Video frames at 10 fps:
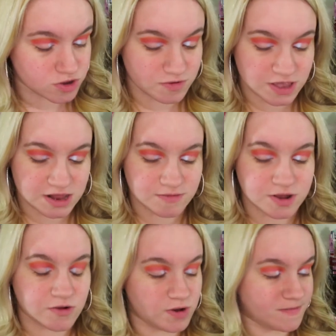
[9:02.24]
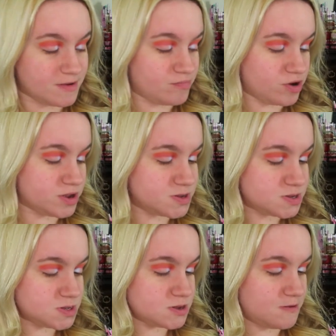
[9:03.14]
So again, I'm gonna wet my
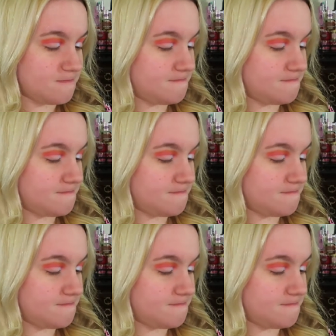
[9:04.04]
brush.